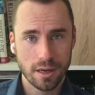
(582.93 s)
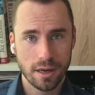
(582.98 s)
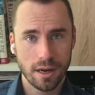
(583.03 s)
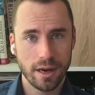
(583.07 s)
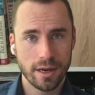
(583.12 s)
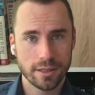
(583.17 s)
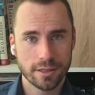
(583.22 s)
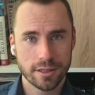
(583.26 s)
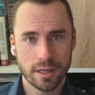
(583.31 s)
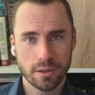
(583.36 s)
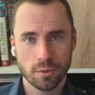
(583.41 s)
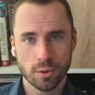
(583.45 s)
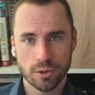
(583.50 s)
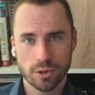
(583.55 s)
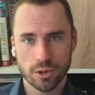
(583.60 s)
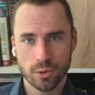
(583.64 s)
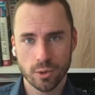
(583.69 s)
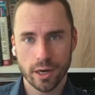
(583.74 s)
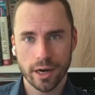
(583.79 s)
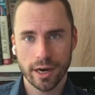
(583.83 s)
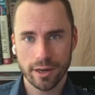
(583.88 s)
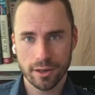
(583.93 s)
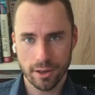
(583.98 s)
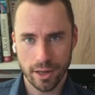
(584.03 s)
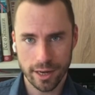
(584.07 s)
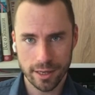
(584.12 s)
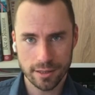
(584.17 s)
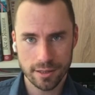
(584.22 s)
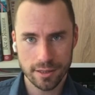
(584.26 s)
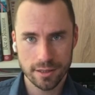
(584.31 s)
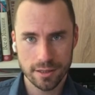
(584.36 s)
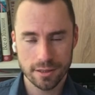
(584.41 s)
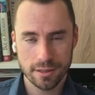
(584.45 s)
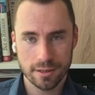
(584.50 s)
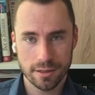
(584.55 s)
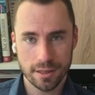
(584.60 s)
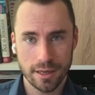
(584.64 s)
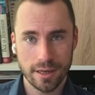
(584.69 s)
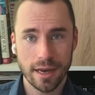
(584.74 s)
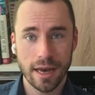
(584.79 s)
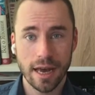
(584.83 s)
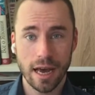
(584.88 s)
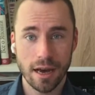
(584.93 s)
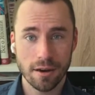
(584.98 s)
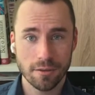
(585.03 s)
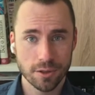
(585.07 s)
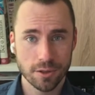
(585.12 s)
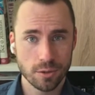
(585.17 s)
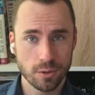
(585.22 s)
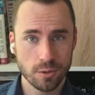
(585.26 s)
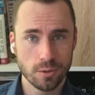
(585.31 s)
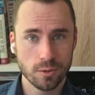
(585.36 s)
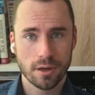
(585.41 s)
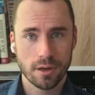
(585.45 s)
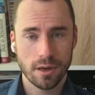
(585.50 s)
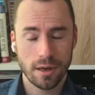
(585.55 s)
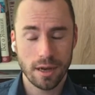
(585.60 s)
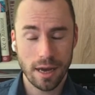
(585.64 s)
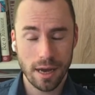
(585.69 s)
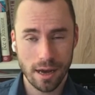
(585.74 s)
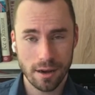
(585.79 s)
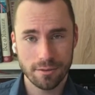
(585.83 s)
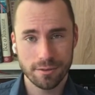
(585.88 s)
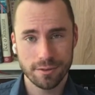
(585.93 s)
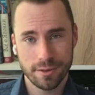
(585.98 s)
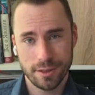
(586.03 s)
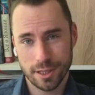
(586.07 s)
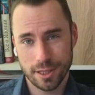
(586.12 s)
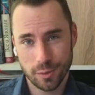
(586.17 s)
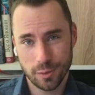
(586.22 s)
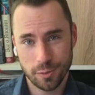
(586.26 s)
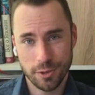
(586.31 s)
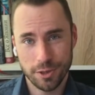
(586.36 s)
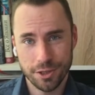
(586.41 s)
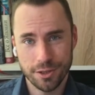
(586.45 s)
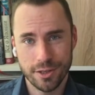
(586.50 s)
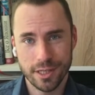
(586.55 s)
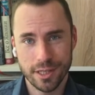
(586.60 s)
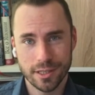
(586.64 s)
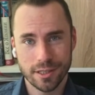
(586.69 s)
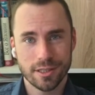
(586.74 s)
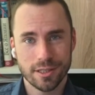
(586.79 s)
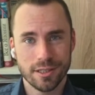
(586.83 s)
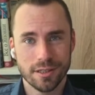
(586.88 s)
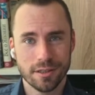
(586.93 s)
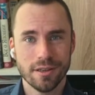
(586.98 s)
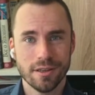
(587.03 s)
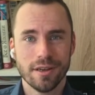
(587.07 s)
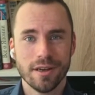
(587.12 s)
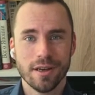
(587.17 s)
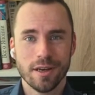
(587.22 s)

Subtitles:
And I want to highlight this, they have to have experience in